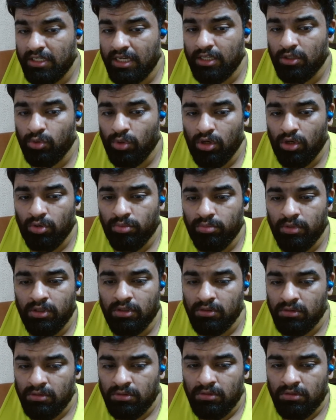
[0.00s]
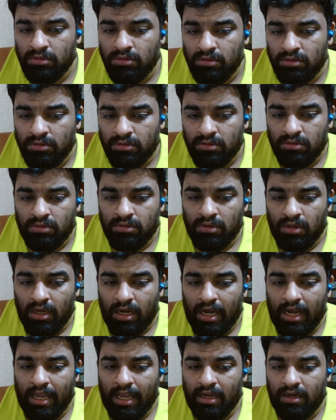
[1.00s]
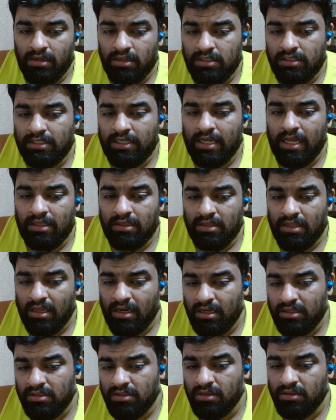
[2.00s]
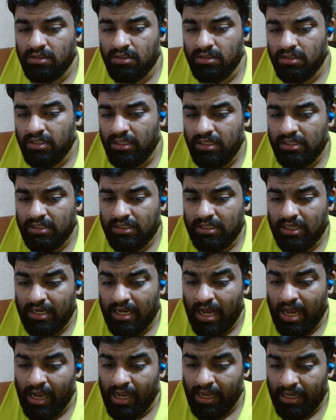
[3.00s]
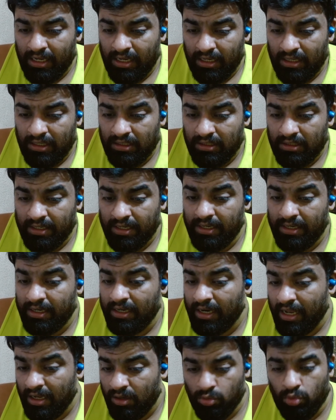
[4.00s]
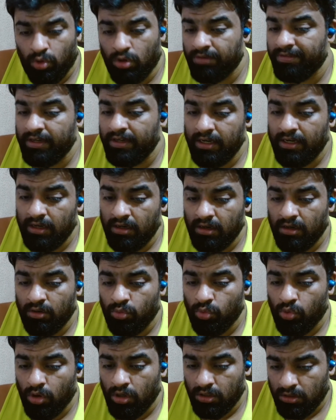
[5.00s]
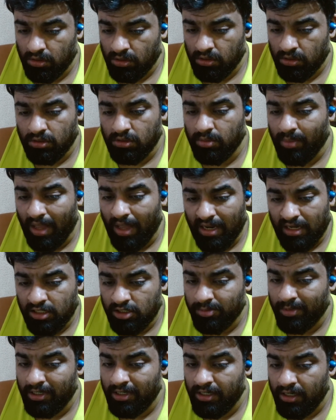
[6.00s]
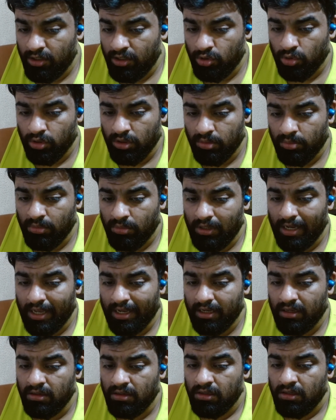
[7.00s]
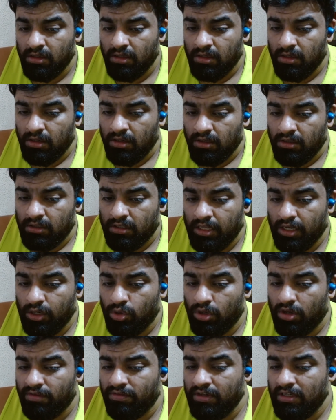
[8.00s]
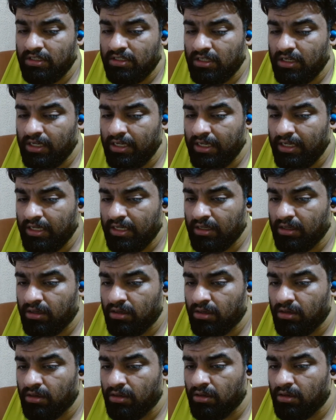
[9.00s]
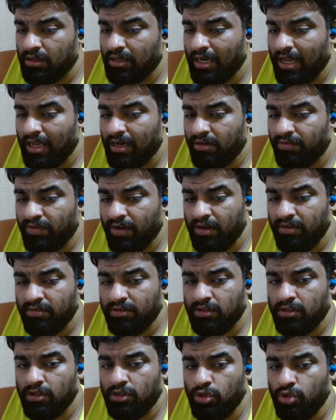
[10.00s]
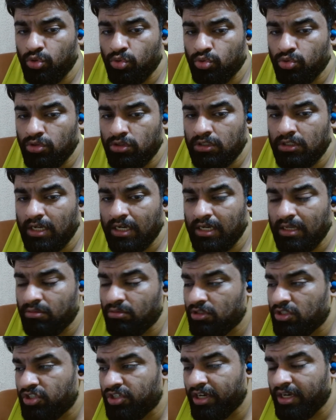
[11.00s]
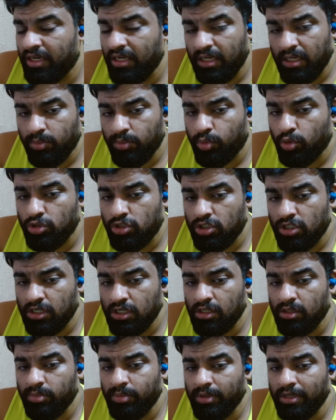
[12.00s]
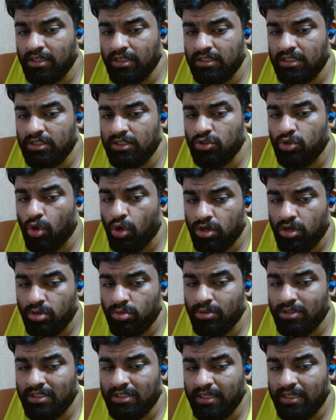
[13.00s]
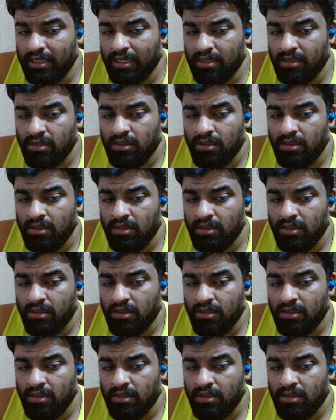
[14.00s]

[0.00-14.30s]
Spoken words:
Palomba. I understand there are certain things that I didn't like what the management did to him. Like, they could have easily clarified with the news that he was training in Portugal because his daughter was sick.